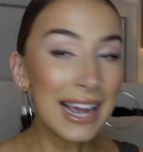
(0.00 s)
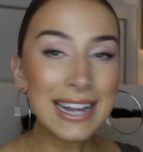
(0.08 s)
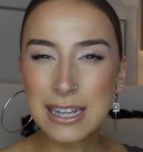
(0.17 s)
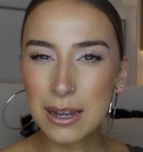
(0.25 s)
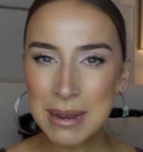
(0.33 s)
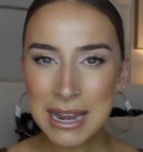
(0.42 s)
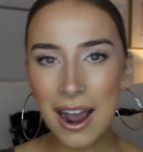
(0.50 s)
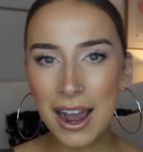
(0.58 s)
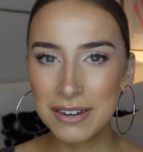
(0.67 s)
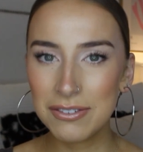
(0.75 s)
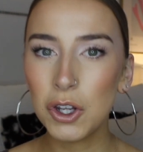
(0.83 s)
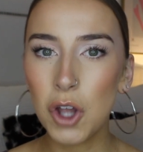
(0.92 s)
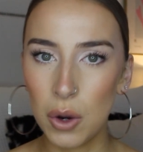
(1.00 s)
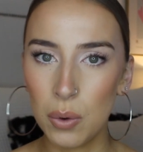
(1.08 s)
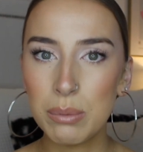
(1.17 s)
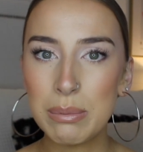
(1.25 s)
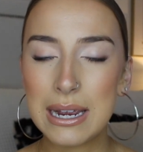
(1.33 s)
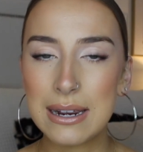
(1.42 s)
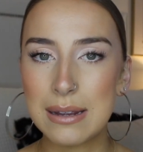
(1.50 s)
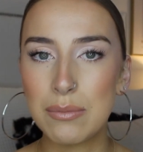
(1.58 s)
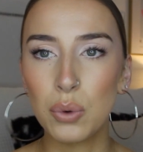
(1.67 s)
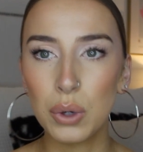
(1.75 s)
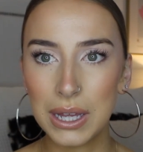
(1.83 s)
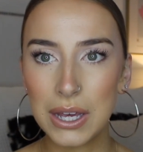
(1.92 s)
It's going to be kind of a long one because
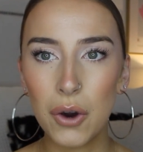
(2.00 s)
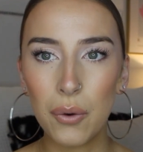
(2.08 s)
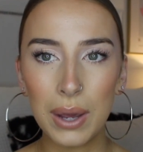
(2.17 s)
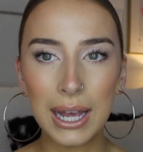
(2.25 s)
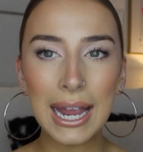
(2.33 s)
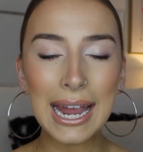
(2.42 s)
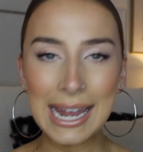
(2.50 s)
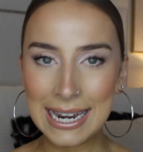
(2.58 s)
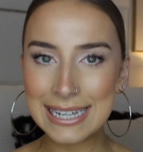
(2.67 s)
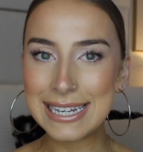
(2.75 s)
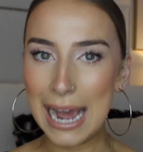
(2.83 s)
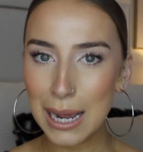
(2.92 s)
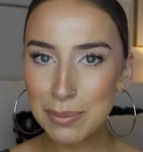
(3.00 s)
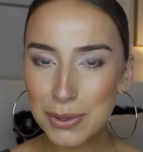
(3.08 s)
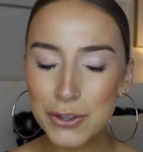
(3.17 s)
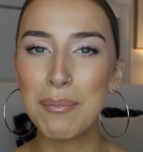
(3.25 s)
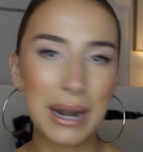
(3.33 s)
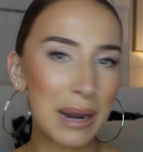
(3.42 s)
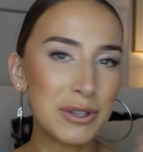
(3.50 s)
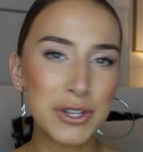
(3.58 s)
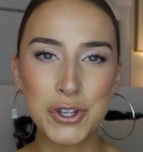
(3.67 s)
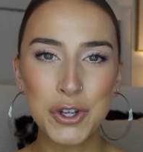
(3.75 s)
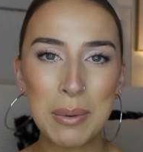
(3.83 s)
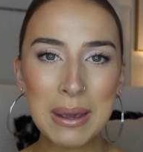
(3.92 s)
I'm really going in depth, but I'm
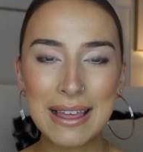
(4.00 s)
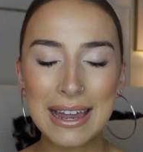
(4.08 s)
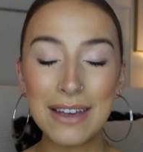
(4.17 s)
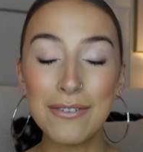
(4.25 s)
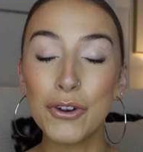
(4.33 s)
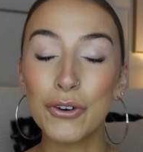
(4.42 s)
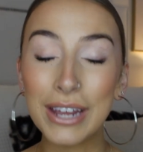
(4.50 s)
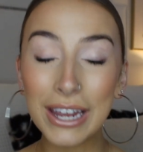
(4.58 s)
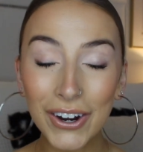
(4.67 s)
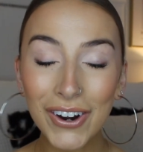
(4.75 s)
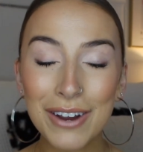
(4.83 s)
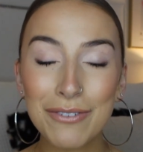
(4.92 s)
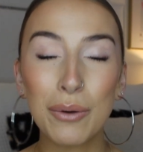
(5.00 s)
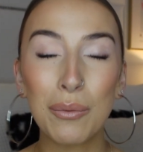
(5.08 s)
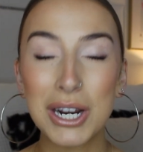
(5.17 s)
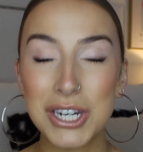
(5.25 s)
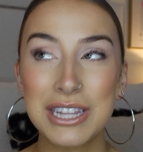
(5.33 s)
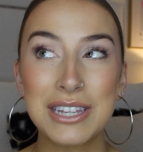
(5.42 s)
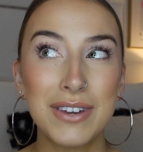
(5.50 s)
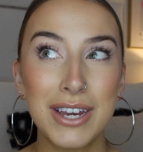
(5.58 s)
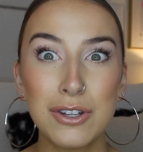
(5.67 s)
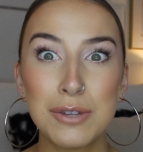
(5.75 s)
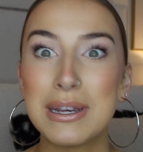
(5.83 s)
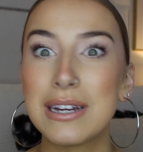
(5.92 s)
assuming that if you're here, if you're watching this
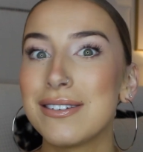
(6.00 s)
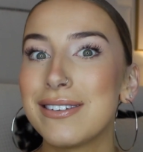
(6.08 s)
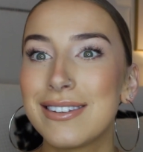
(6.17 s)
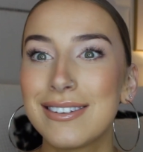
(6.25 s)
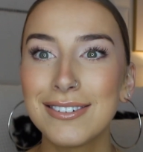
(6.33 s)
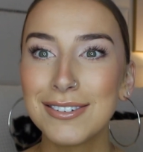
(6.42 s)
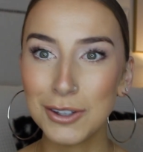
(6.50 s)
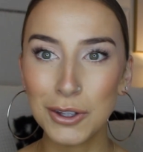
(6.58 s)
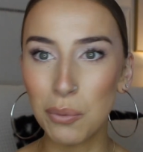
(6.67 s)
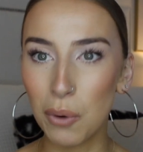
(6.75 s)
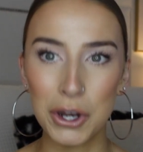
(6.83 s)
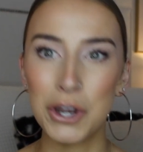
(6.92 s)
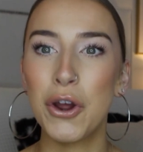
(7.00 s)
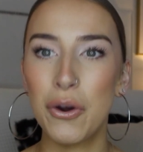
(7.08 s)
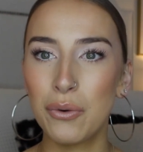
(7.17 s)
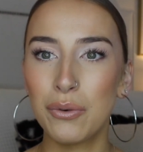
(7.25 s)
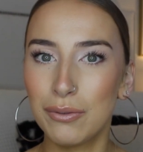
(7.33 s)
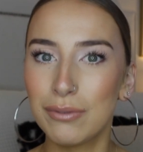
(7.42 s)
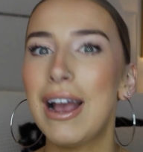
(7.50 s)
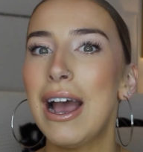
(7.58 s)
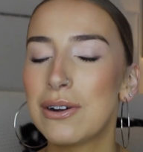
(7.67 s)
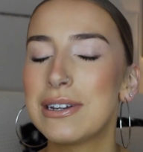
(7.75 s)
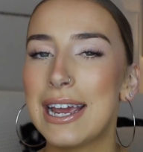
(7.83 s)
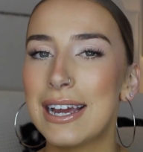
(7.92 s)
video, it's because you want to know
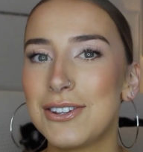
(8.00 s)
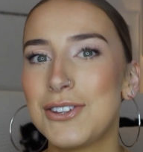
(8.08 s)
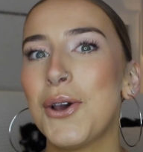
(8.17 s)
how to tan.